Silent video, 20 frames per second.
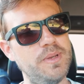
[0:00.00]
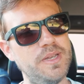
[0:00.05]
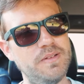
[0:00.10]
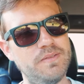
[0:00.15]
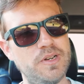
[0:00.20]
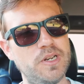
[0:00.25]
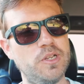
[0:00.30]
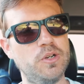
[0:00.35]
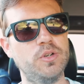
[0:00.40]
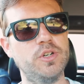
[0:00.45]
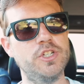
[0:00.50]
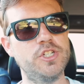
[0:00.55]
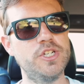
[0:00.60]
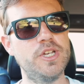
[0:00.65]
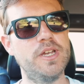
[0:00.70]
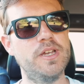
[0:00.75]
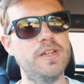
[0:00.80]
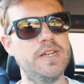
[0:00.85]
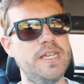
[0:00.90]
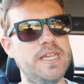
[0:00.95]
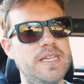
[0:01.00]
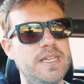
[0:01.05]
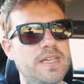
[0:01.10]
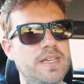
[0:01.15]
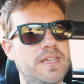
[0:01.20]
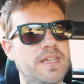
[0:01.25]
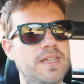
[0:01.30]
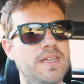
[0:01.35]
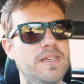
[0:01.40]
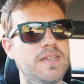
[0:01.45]
a bit of a longer journey.
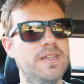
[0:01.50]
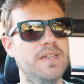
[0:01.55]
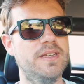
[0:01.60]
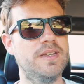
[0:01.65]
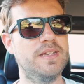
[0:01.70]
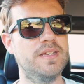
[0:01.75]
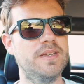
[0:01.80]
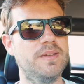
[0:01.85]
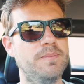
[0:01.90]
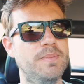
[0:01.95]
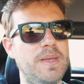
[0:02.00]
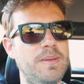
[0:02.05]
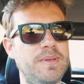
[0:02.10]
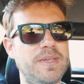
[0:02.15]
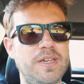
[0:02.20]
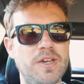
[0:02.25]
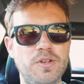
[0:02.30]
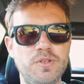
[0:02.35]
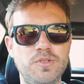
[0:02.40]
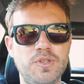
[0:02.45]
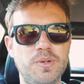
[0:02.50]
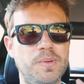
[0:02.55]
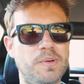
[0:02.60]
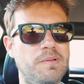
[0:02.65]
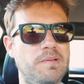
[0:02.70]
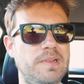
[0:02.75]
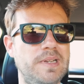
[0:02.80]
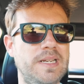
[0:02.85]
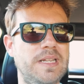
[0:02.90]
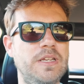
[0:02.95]
Maybe go to
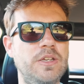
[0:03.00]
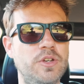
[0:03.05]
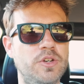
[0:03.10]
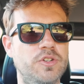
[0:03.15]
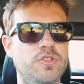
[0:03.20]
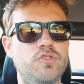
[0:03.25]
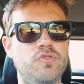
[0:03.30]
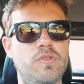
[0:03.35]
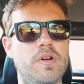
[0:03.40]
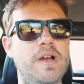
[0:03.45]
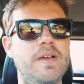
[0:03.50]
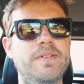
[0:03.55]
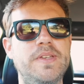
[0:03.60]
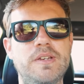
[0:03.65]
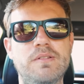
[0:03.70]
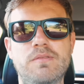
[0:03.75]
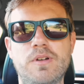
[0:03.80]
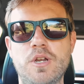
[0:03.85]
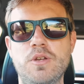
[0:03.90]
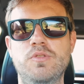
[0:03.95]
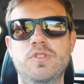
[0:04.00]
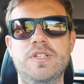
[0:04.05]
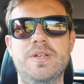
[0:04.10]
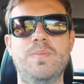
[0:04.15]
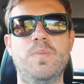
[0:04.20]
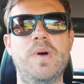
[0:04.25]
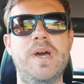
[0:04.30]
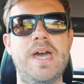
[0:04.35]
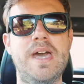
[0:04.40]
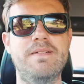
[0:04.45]
a really good driving road
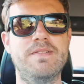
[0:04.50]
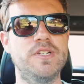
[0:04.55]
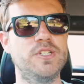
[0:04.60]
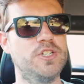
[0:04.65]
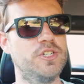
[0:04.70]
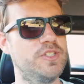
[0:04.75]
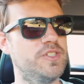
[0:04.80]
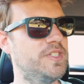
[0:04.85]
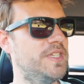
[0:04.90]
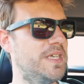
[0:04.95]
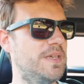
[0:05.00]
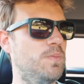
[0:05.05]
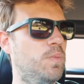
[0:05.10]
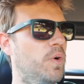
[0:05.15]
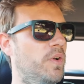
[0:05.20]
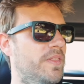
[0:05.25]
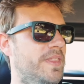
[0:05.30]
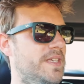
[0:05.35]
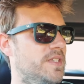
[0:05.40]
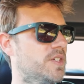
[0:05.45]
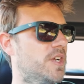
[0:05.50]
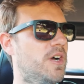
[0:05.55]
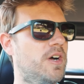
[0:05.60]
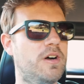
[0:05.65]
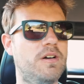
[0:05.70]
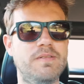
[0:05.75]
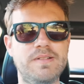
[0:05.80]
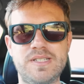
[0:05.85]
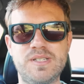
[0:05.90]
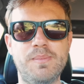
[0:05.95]
somewhere and just see what this
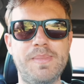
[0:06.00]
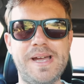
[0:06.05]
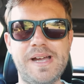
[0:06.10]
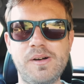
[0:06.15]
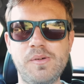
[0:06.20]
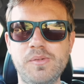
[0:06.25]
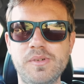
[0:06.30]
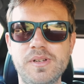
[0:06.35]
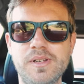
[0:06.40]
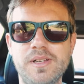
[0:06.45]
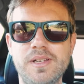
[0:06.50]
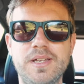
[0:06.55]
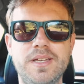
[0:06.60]
car is about.